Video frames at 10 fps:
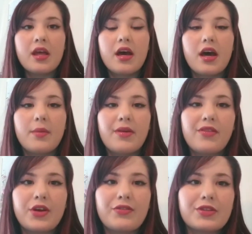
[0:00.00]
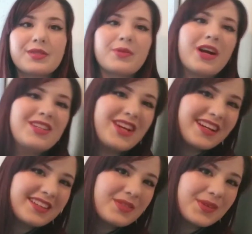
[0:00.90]
My very first
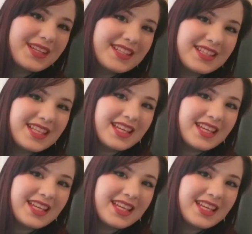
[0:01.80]
project was